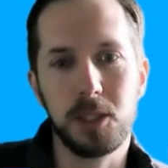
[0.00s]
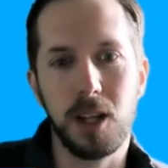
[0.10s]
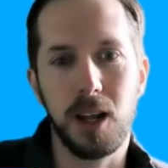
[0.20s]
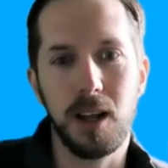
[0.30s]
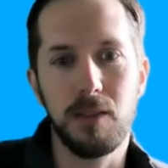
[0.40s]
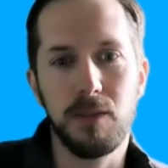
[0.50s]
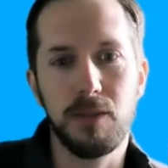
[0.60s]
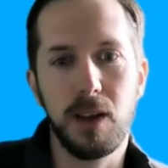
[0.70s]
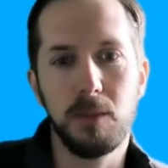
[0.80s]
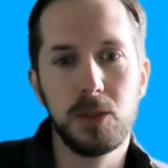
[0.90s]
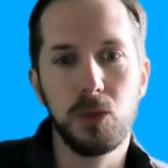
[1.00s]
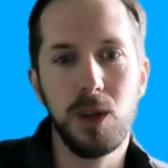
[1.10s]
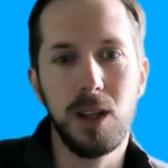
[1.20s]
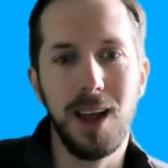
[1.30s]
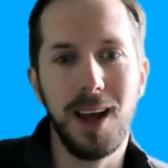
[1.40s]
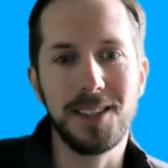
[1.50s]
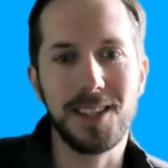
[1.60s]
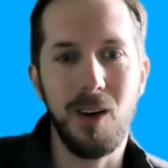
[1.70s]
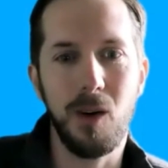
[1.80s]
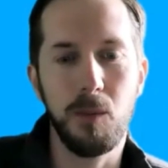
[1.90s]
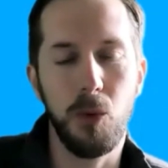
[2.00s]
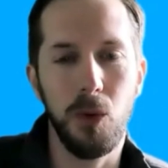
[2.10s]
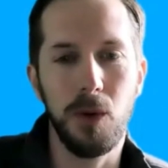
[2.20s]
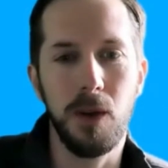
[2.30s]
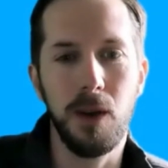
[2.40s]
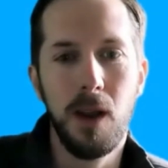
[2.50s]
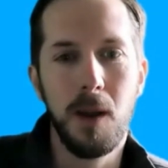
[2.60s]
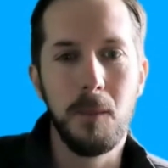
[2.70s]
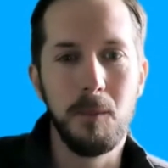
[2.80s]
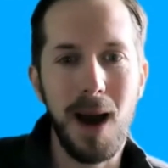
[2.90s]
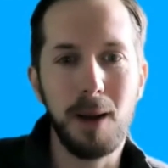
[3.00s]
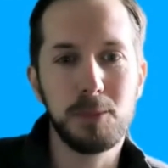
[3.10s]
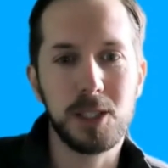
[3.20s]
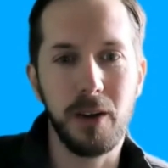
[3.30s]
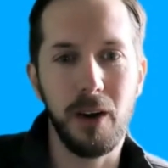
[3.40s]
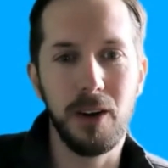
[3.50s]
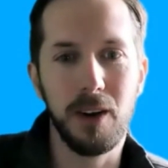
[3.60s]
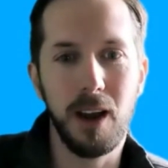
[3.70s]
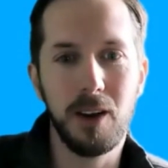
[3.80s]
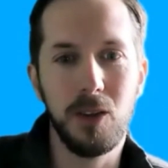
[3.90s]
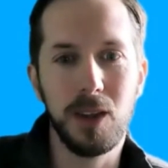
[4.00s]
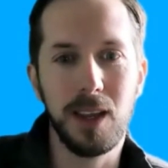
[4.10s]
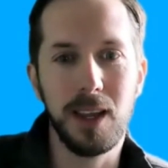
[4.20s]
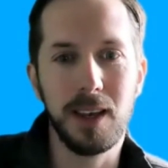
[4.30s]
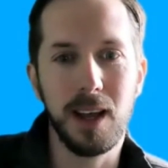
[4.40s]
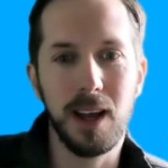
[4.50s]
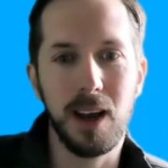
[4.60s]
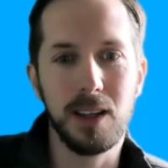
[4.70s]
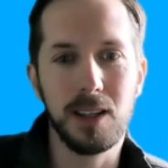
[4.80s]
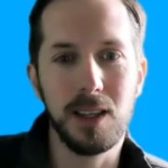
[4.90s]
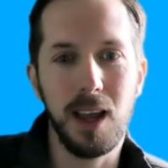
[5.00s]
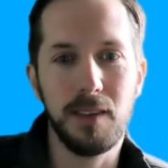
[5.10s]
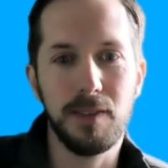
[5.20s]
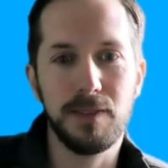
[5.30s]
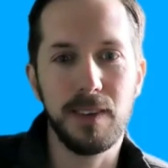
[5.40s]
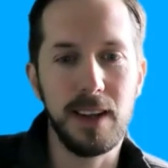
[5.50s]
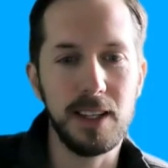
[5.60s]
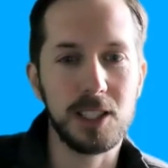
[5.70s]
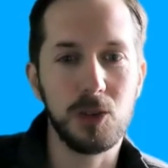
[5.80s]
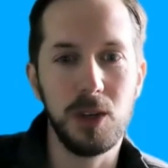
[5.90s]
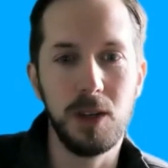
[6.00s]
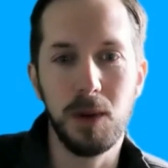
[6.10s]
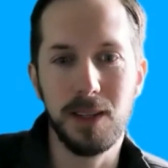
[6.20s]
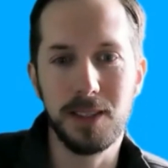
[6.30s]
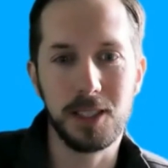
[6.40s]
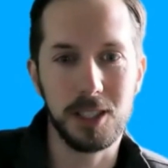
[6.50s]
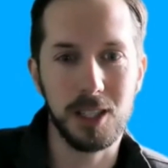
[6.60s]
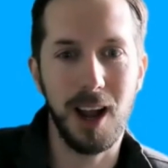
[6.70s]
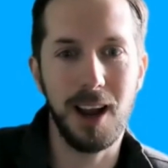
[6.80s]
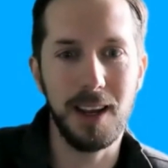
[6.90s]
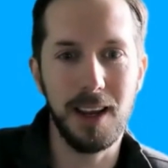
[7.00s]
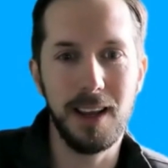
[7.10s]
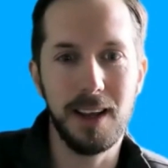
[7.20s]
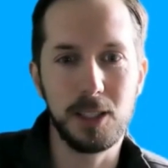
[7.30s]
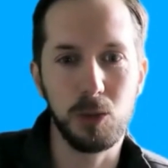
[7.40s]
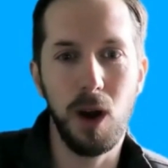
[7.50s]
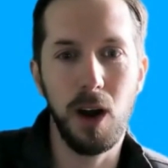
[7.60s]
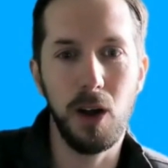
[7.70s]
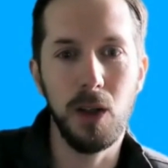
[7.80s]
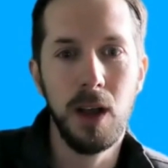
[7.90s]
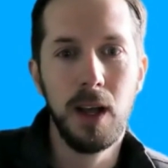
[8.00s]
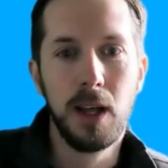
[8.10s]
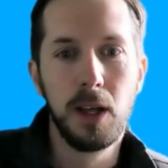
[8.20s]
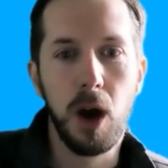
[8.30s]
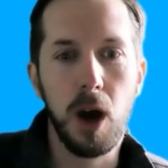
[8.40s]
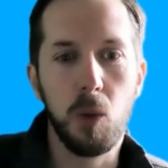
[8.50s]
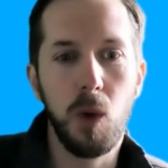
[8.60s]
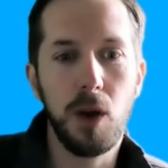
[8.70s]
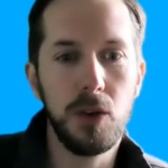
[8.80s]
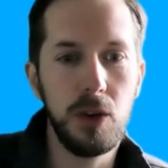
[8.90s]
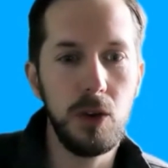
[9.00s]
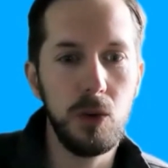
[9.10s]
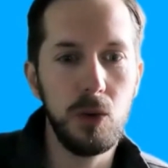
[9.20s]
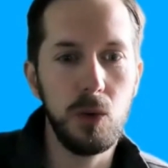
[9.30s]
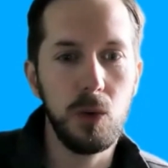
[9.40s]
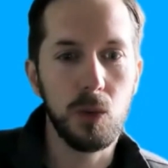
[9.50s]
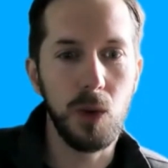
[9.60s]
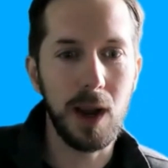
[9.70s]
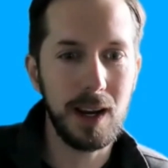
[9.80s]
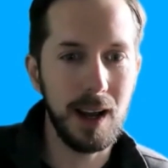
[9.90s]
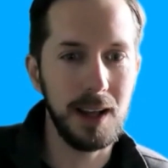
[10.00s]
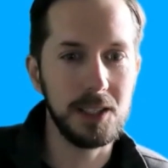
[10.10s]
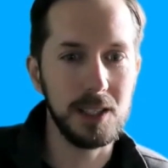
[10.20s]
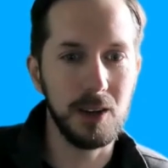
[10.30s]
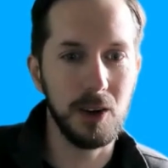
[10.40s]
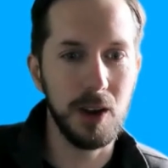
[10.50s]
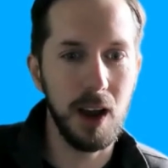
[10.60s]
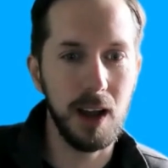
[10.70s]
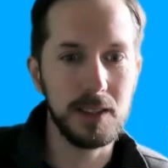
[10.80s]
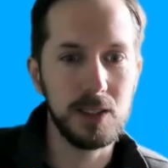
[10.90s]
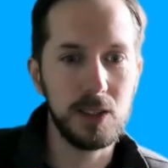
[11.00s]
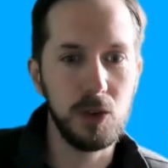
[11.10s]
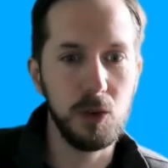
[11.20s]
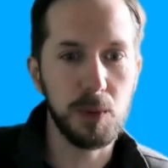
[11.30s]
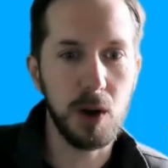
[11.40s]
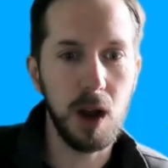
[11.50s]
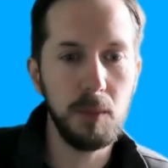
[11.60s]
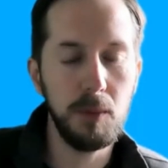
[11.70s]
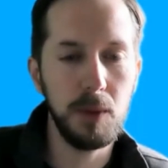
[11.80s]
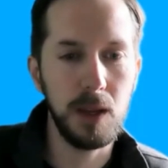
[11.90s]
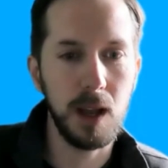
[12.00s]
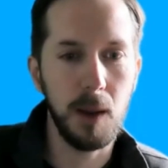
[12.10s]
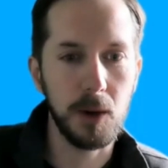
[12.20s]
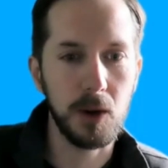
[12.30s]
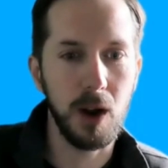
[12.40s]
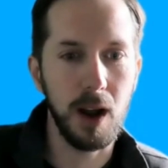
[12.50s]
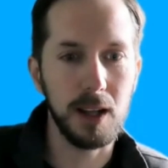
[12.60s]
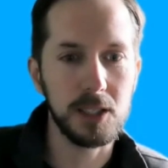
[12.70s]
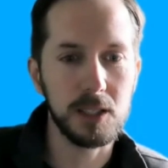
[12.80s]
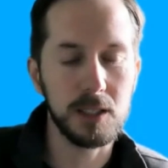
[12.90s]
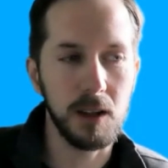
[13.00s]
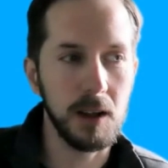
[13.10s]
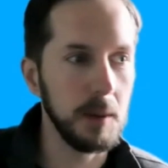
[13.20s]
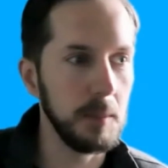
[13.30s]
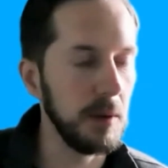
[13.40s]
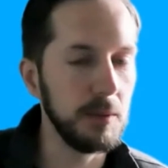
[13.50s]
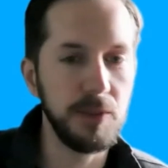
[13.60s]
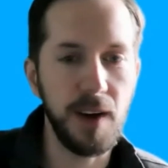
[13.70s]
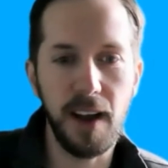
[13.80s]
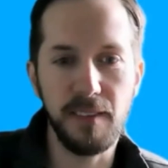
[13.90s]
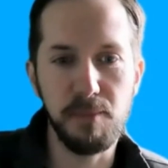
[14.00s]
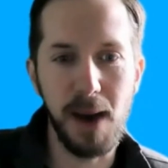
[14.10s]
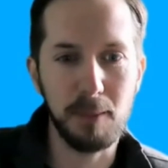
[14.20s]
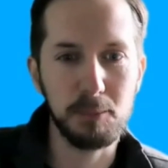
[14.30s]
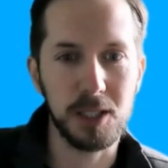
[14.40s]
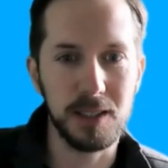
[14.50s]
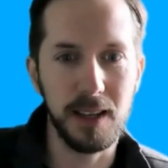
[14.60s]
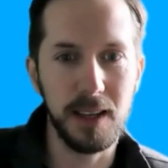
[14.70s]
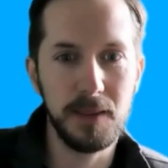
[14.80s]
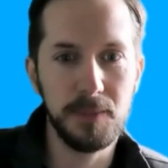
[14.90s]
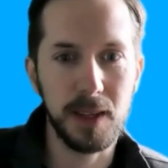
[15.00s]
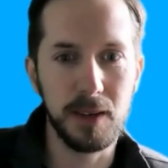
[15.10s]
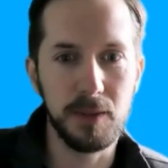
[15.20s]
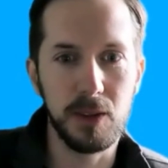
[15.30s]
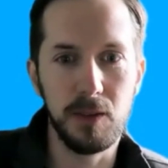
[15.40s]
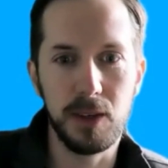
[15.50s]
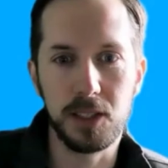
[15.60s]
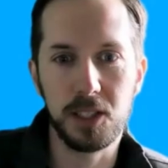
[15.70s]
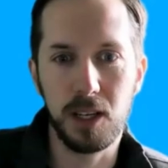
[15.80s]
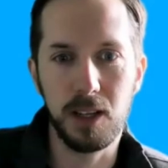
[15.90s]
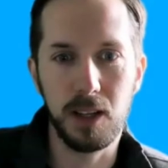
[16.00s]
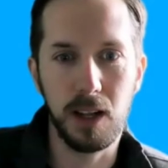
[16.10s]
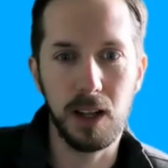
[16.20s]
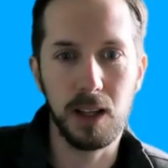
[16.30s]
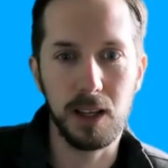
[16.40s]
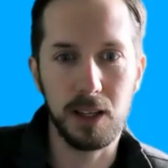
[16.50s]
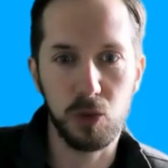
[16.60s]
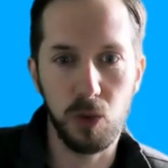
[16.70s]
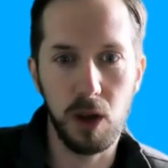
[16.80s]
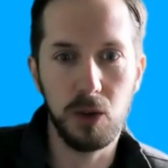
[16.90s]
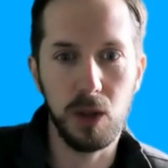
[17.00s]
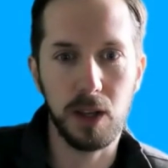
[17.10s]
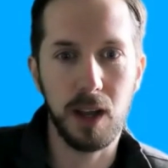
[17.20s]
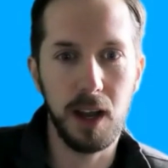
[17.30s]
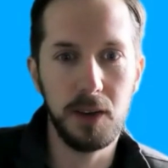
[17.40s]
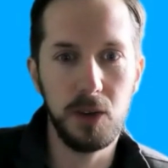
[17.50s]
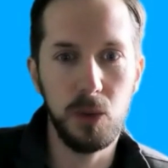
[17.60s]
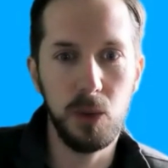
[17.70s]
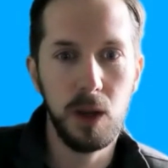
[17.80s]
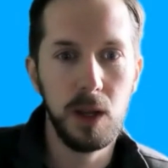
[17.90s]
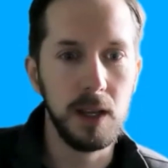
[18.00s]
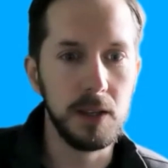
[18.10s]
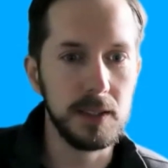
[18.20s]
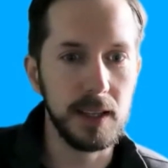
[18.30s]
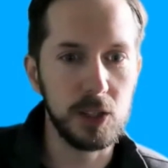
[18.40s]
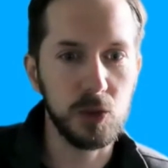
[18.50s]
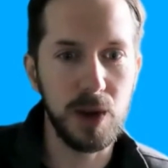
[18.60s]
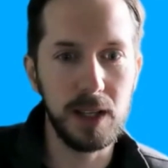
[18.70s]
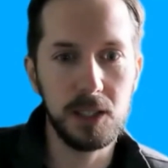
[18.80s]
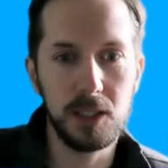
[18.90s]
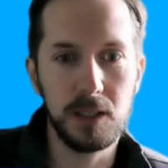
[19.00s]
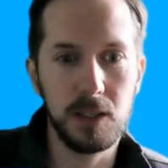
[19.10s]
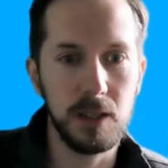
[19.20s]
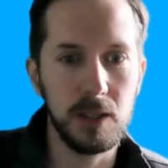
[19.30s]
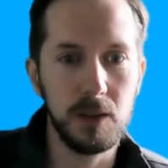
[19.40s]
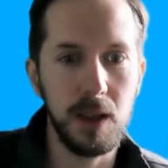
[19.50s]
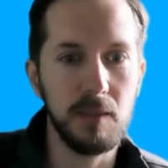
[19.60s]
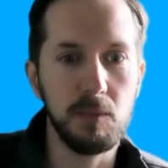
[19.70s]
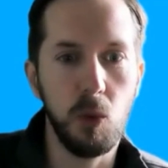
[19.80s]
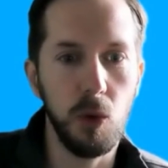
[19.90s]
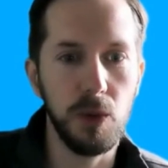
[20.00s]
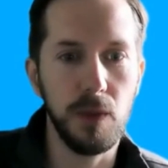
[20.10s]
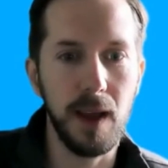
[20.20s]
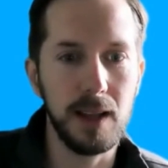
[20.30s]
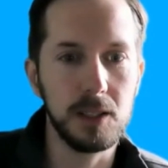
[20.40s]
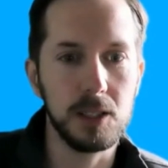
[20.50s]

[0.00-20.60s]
I've come to realize how important maps are, not only in life history, but in society as well. Whether you recognize it or not, you probably come across about 5 maps a day. And if you live in a city like Toronto, like I do, and you take transit, you have more than that.